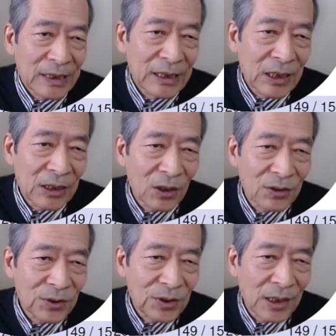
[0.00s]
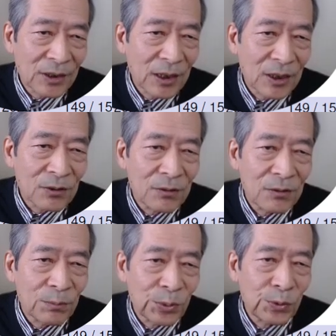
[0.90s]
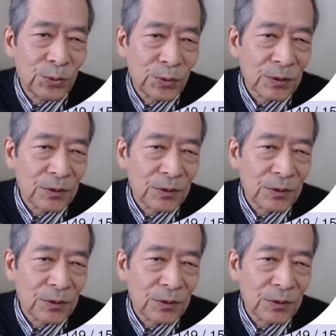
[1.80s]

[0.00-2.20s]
non-standard proof rule